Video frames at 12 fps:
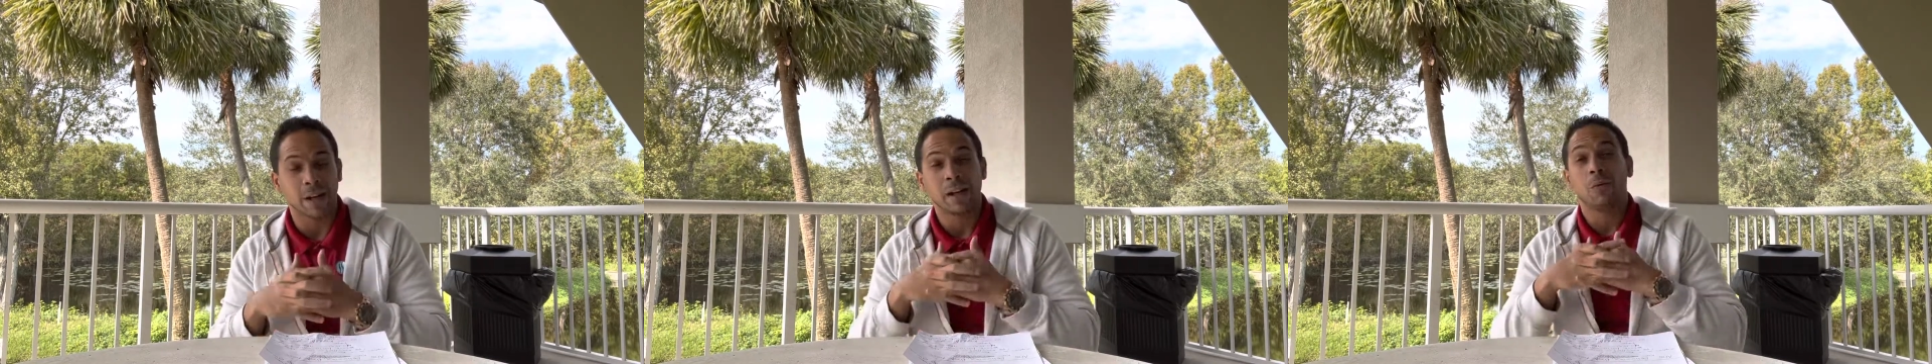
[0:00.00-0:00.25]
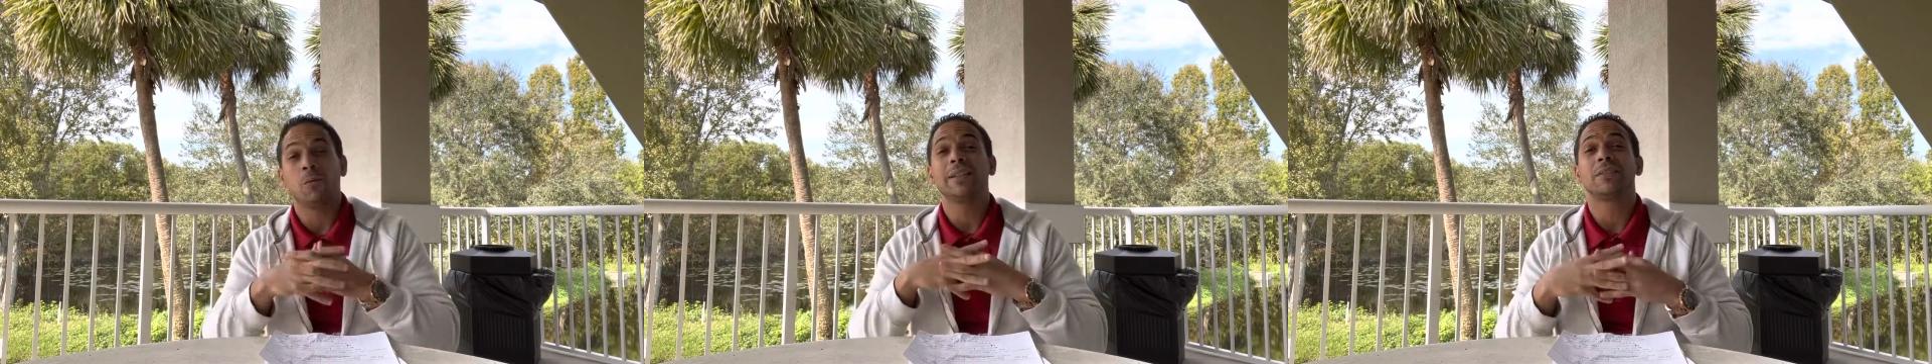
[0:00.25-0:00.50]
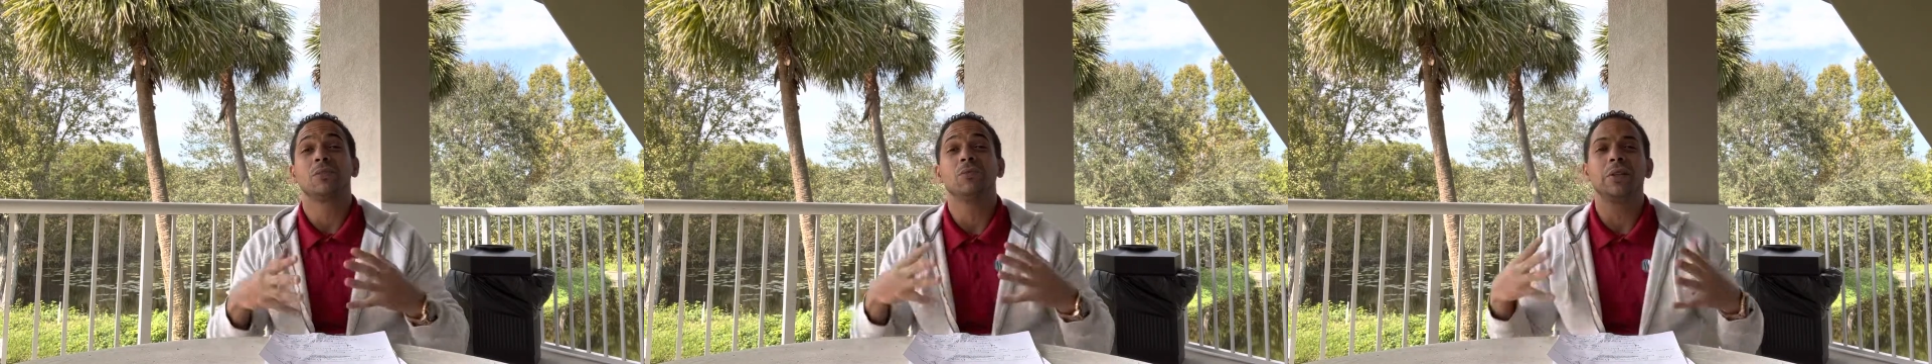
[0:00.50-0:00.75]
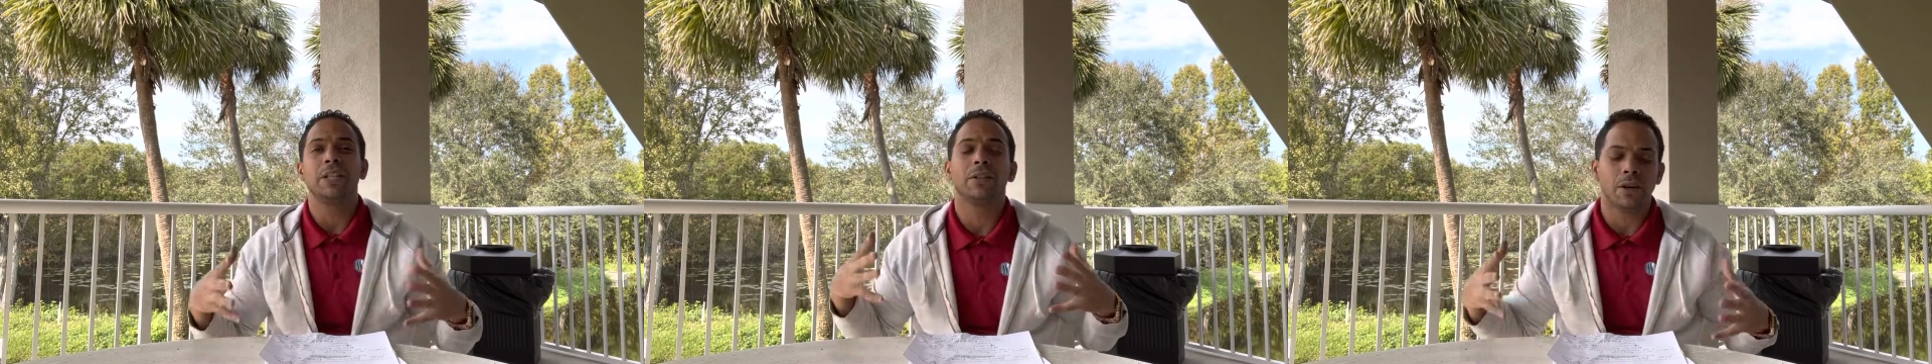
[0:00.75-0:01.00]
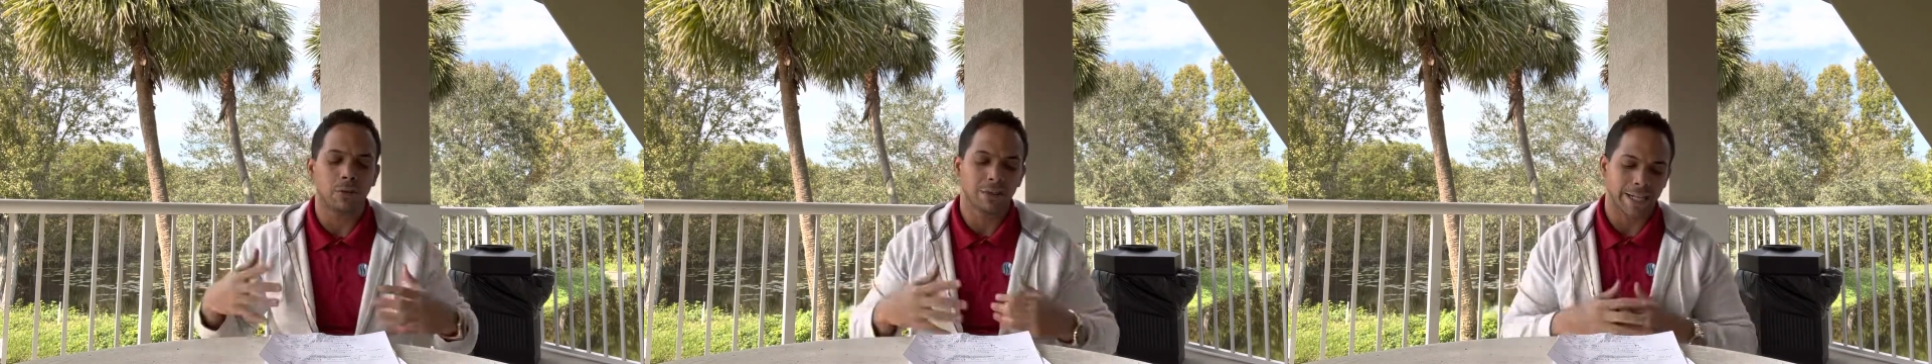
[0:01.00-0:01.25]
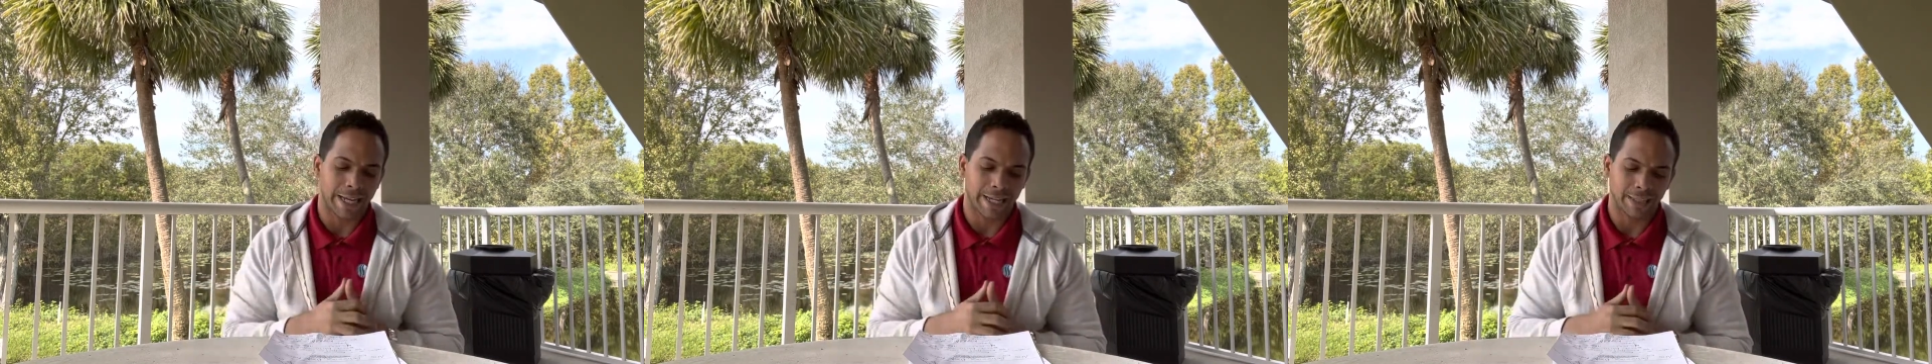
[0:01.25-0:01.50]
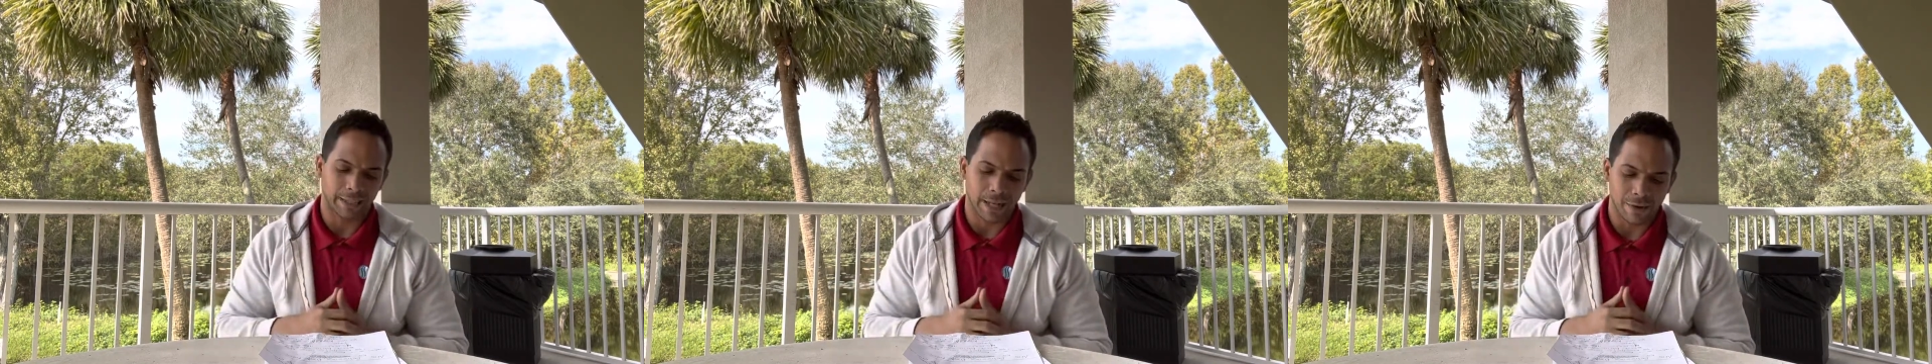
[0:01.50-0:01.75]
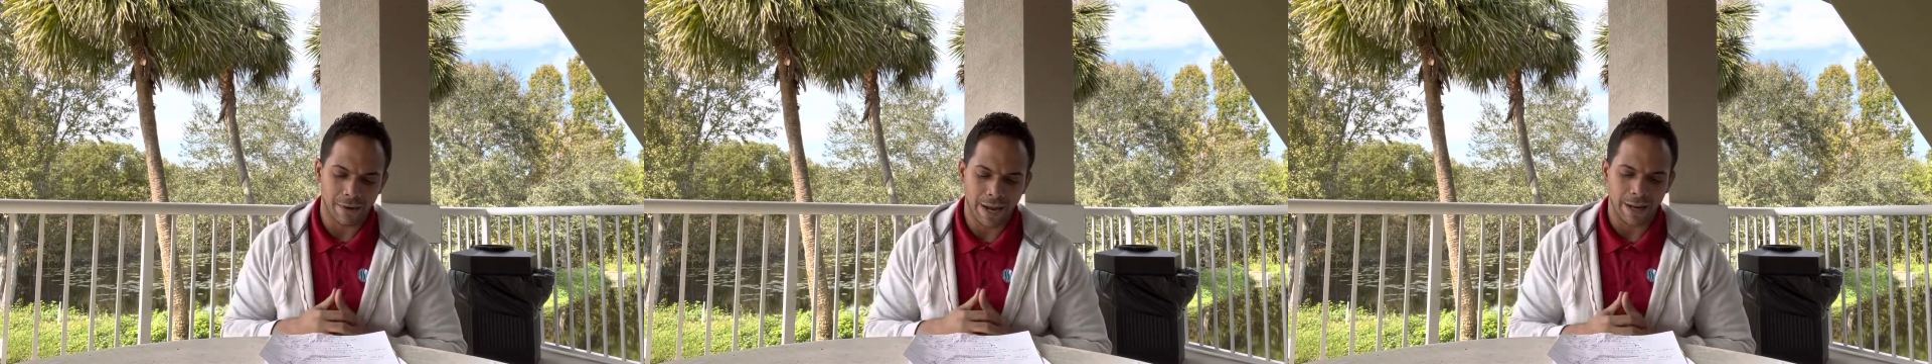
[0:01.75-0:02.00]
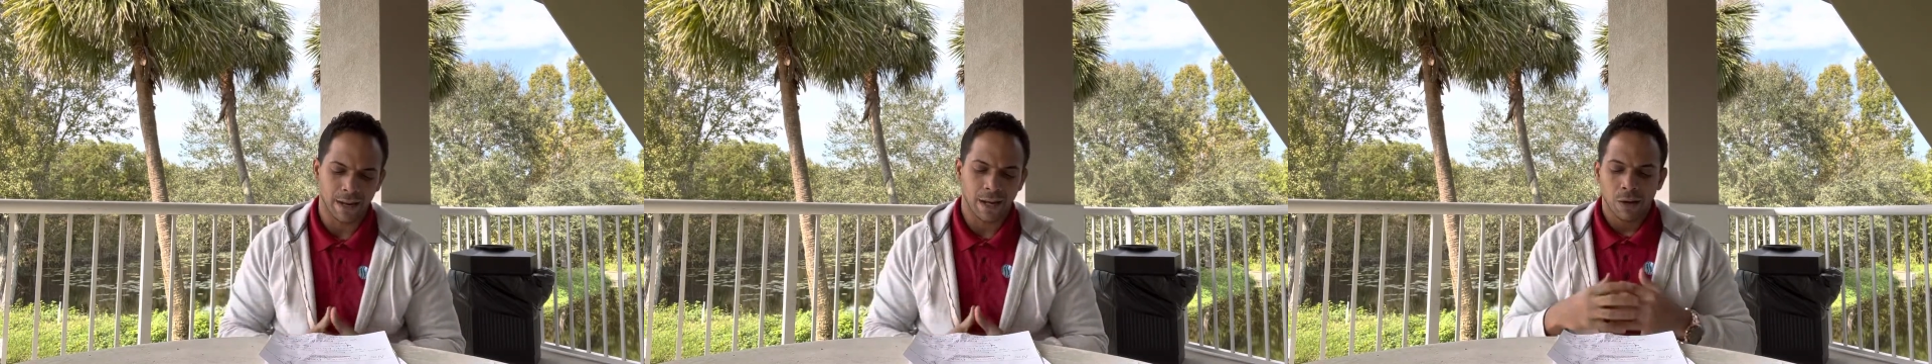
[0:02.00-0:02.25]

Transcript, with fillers: What do we know, guys? All right,